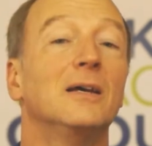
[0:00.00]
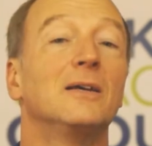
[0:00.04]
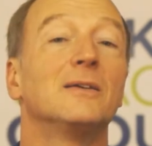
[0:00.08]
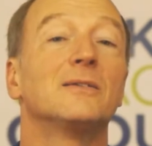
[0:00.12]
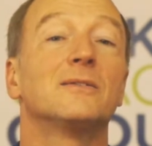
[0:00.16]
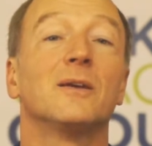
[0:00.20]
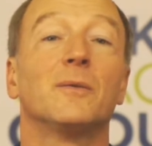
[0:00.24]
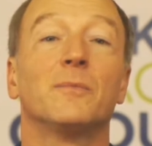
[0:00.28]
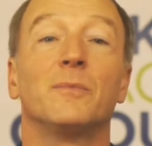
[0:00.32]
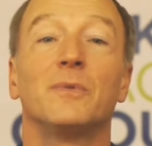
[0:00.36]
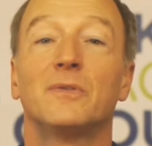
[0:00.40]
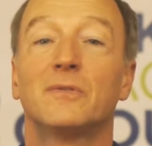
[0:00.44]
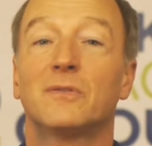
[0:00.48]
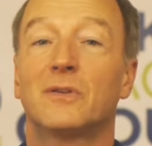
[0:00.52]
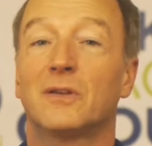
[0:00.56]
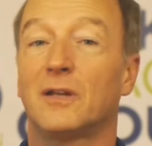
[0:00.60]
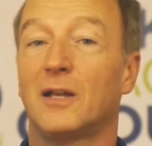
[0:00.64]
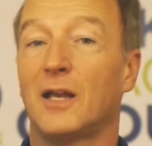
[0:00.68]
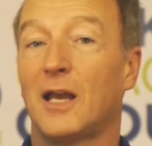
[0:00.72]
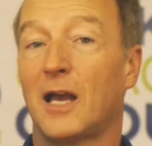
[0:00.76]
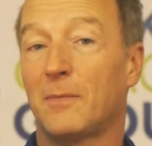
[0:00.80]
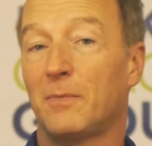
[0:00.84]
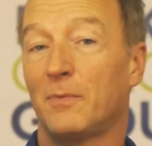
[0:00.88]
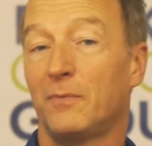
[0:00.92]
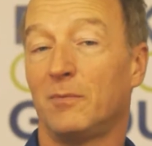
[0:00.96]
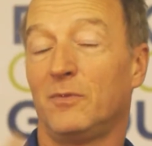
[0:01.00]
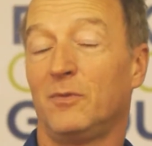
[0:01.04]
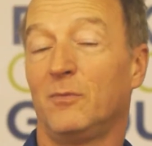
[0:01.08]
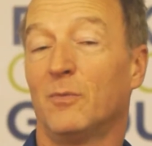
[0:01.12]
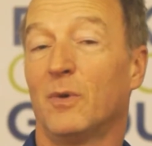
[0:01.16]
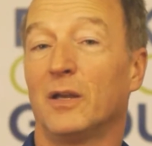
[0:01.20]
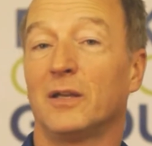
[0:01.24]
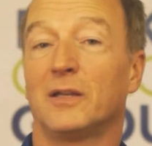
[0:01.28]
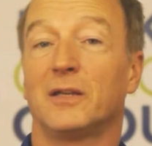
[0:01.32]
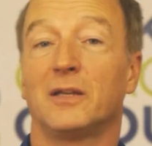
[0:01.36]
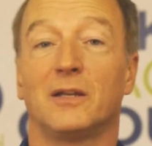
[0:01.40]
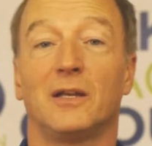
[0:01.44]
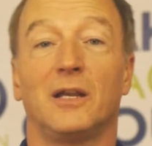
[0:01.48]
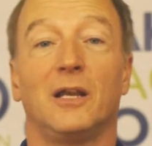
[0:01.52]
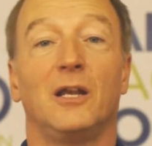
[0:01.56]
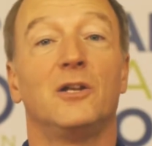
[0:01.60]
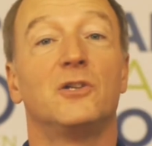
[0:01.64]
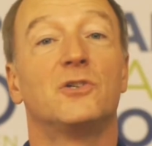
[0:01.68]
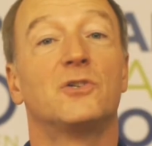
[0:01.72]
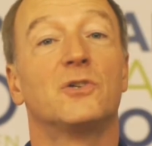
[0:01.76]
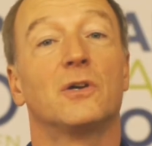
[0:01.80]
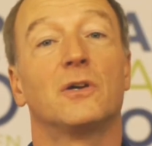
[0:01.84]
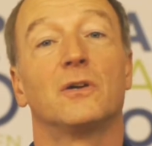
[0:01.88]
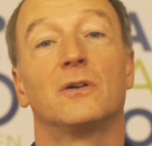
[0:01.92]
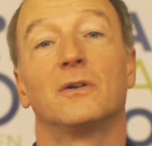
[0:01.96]
something's gonna happen, you might get
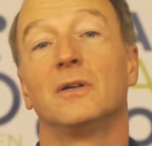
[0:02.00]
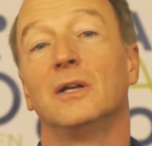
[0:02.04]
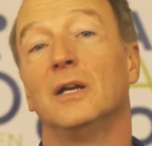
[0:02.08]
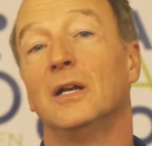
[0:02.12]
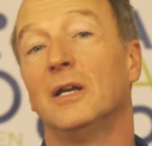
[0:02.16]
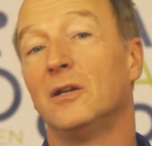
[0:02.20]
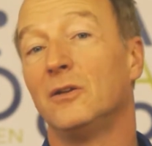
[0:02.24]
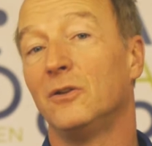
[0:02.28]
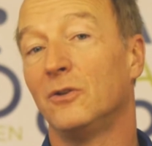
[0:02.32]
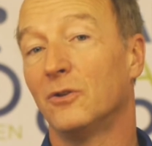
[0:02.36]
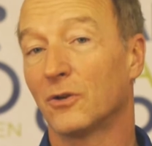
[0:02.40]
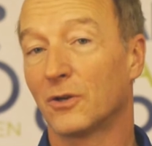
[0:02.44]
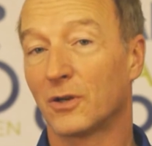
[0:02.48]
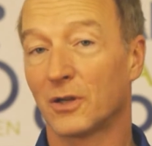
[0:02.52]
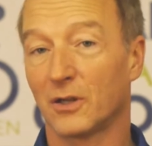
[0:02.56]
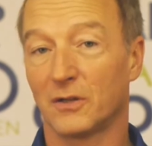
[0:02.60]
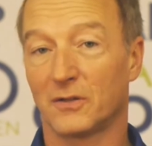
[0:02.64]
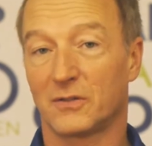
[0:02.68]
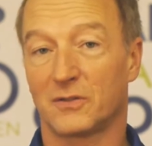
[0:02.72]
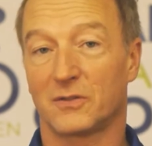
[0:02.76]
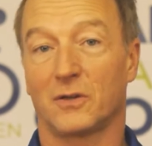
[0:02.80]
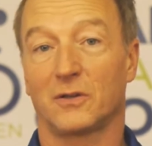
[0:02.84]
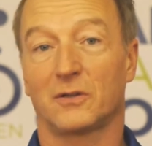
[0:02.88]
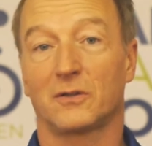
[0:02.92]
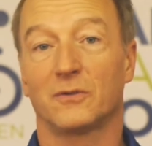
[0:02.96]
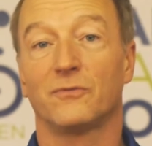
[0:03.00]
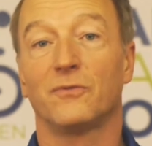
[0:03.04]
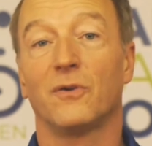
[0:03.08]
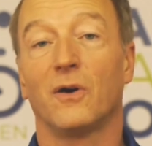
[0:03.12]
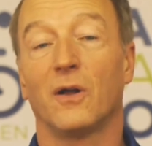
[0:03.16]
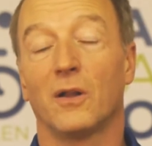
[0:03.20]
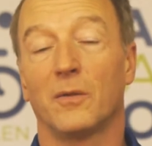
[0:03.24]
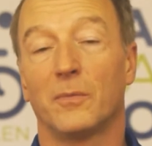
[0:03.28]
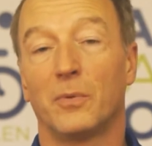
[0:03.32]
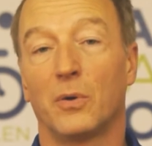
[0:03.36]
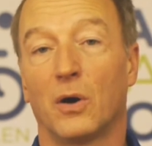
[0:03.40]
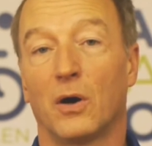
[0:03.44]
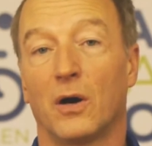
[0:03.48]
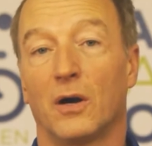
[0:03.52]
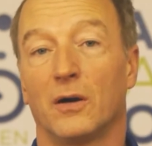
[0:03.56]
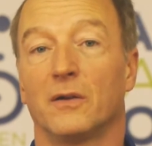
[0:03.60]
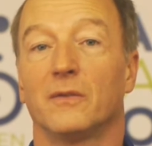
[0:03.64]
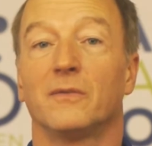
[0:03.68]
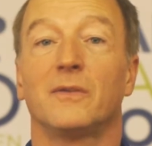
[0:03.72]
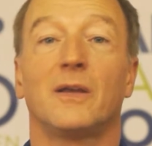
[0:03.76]
injured, you're gonna start to fall apart.